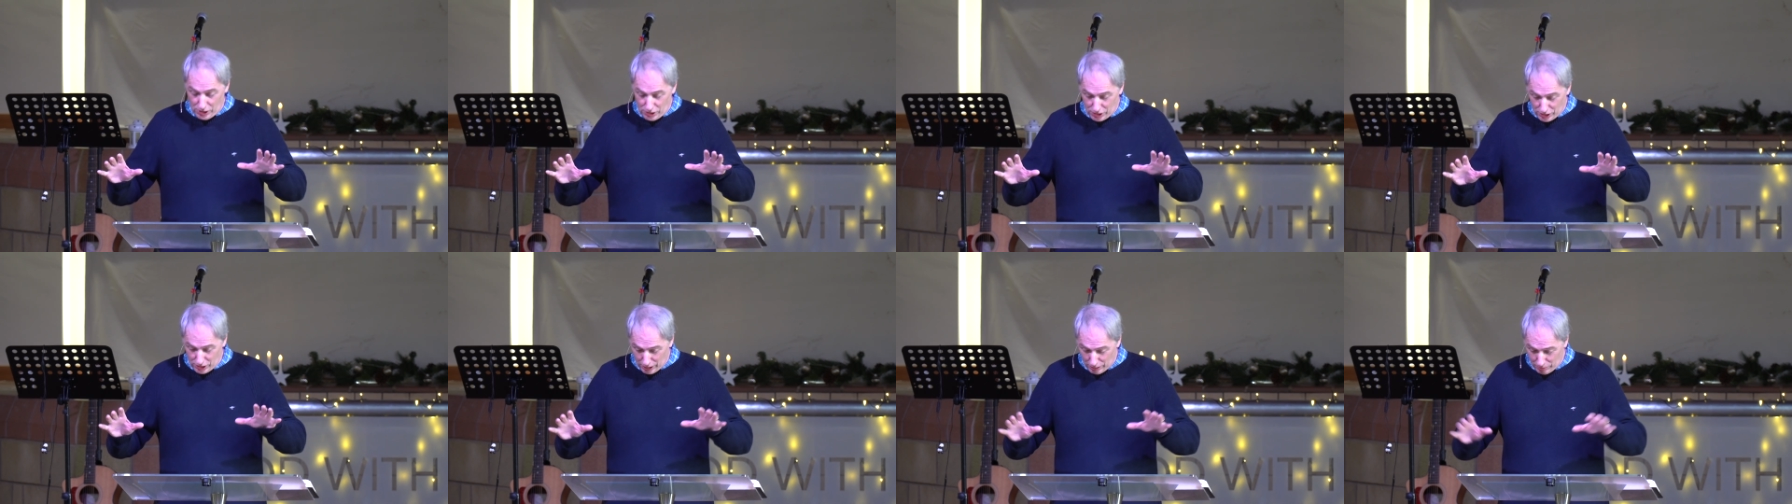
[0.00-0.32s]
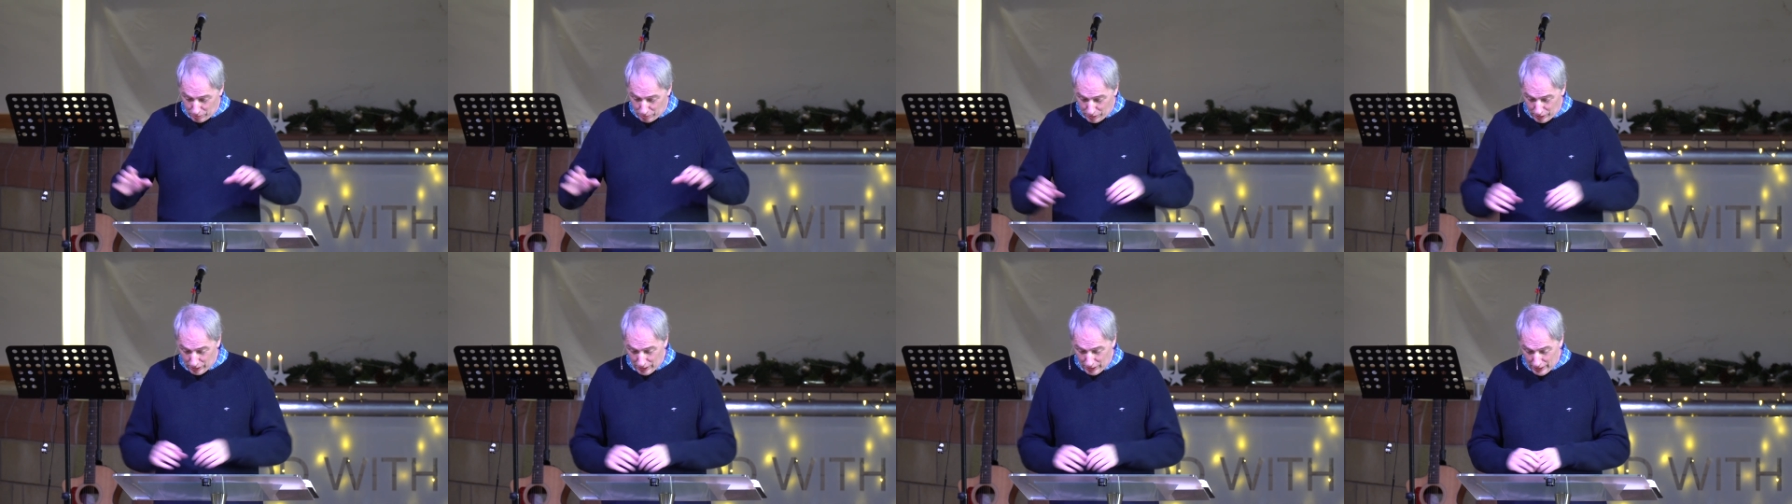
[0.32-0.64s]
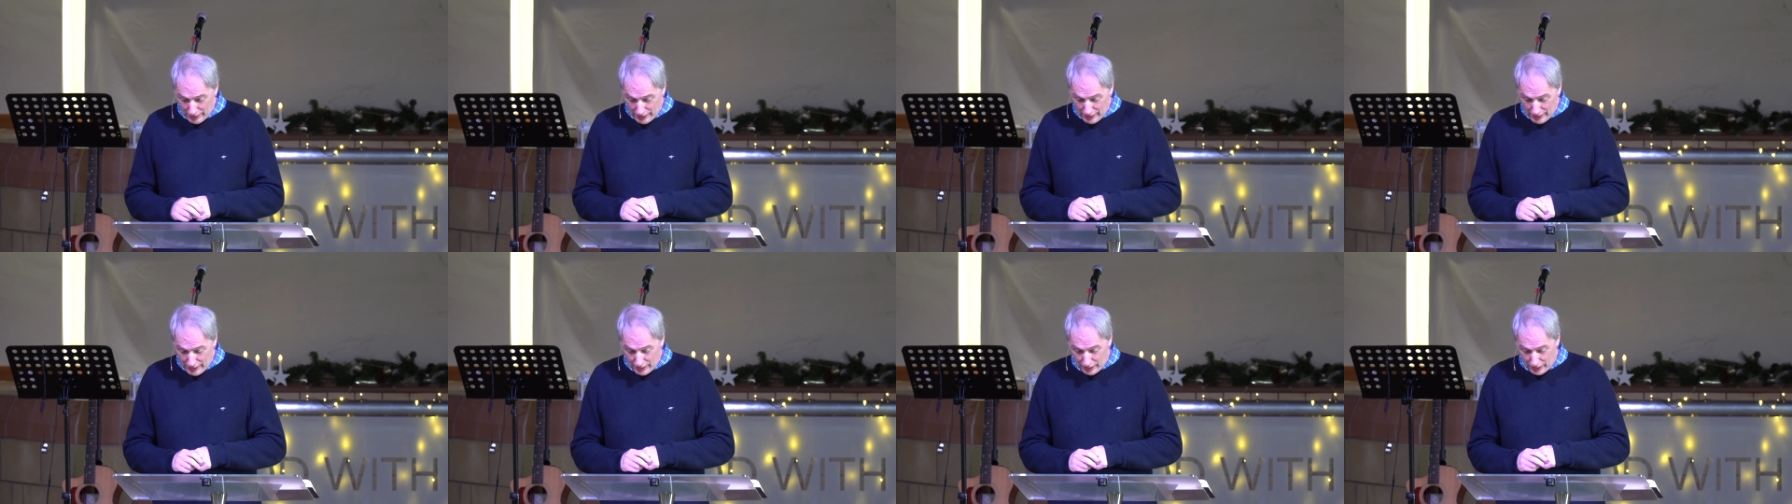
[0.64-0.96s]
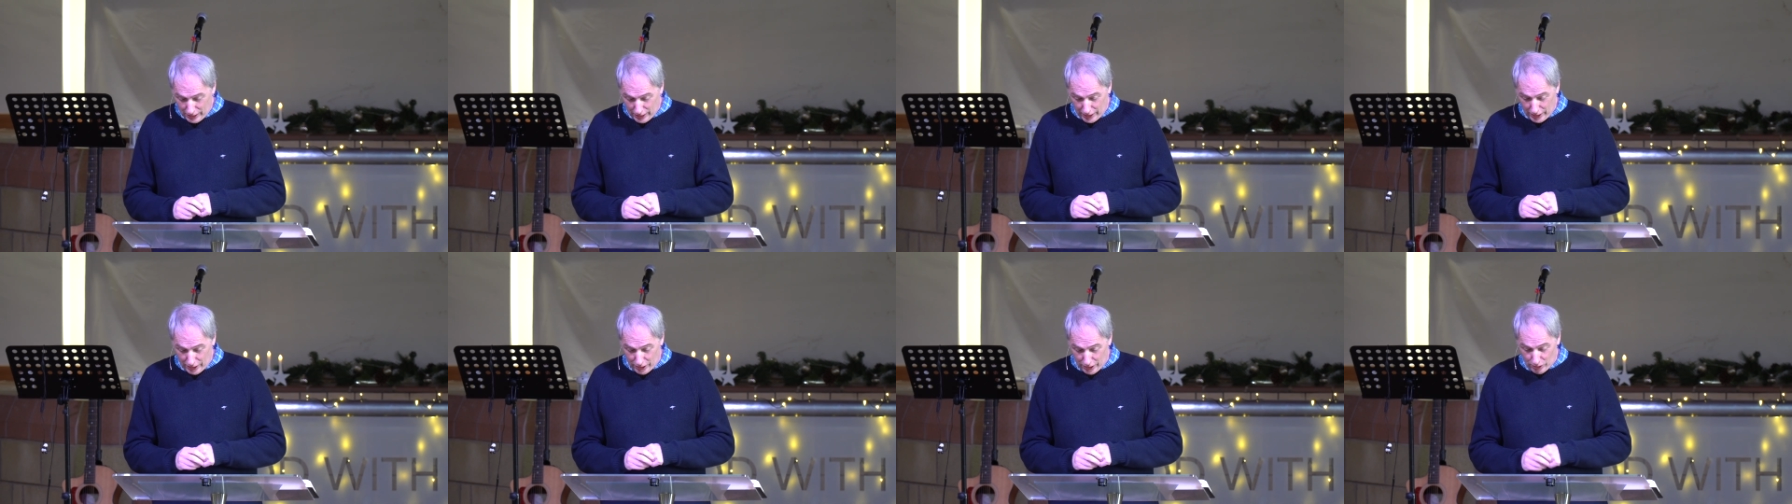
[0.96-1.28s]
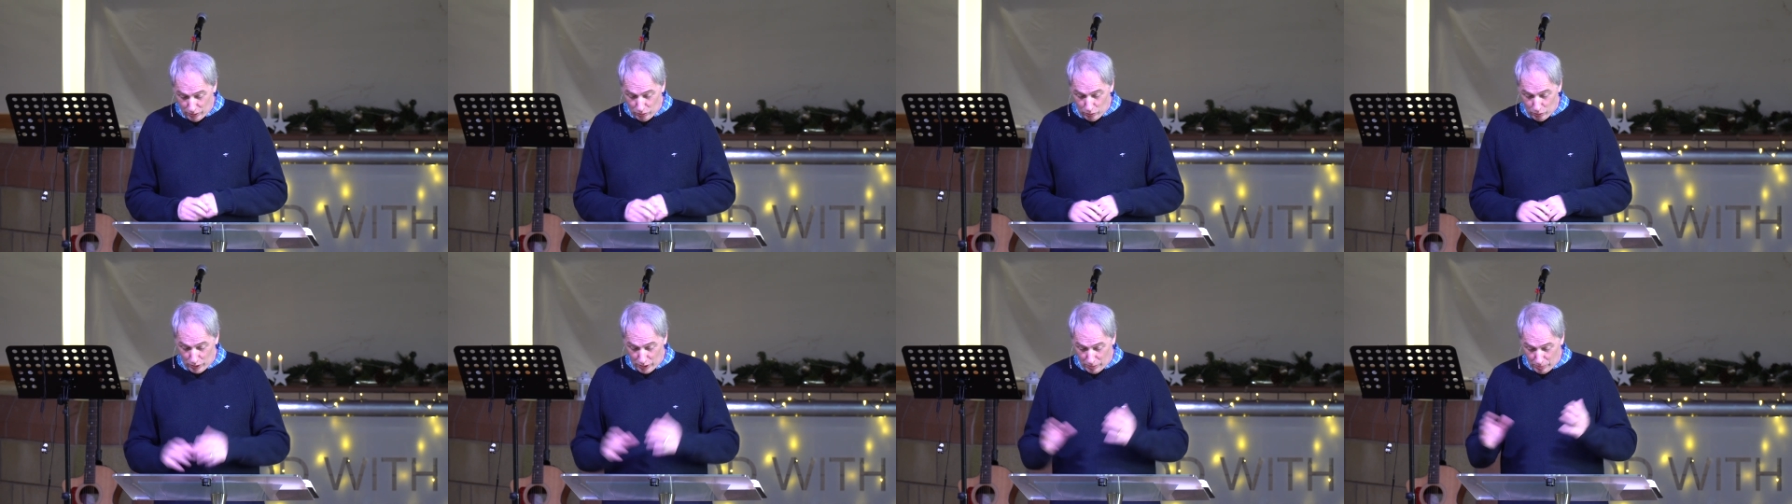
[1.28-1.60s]
shaped
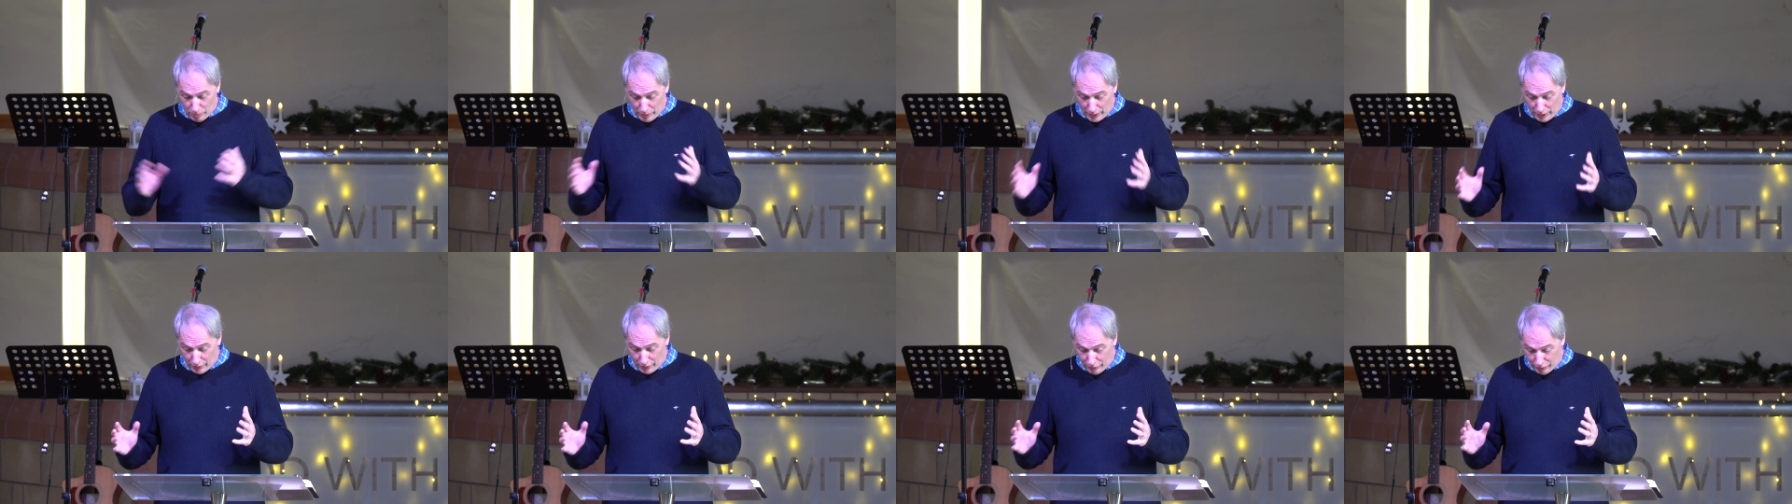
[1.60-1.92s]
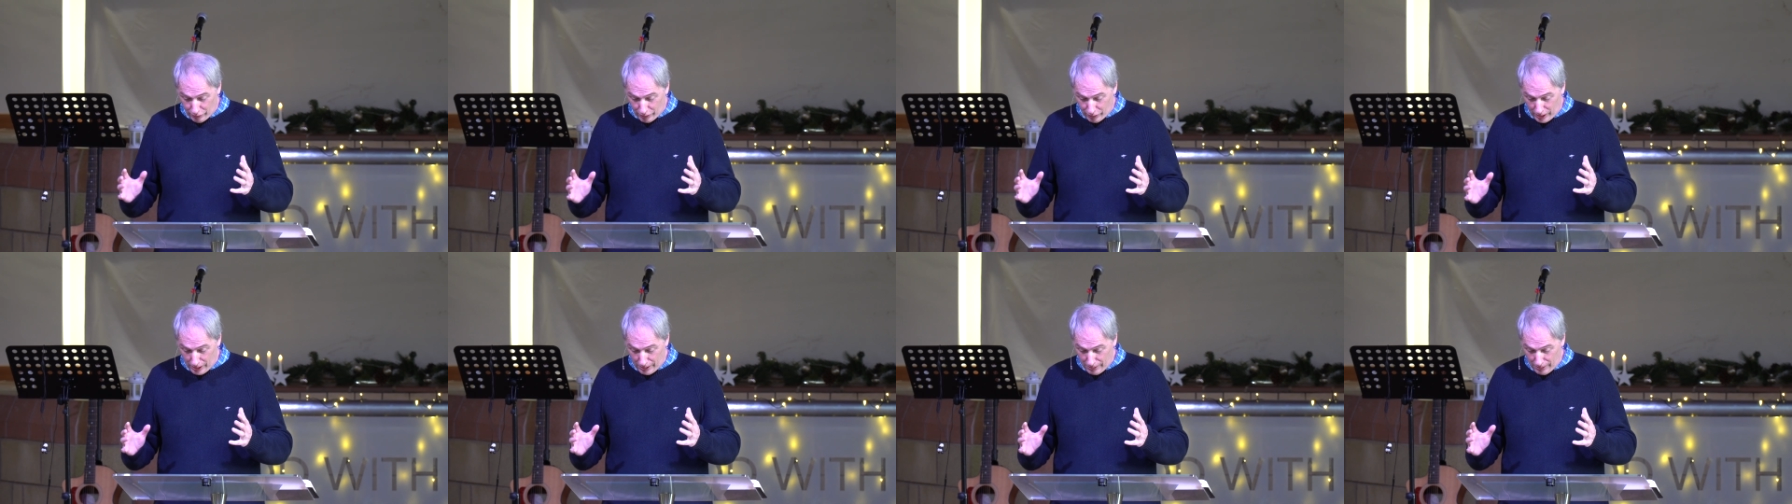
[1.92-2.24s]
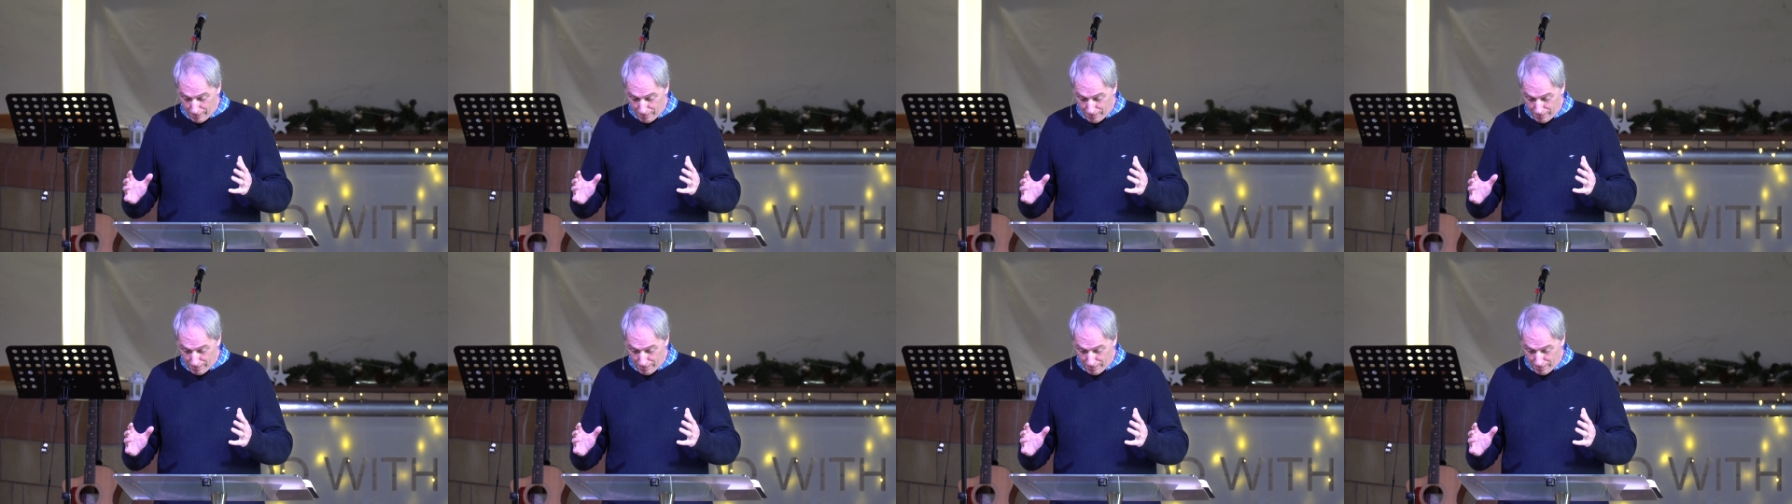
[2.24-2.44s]
layout with a belfry.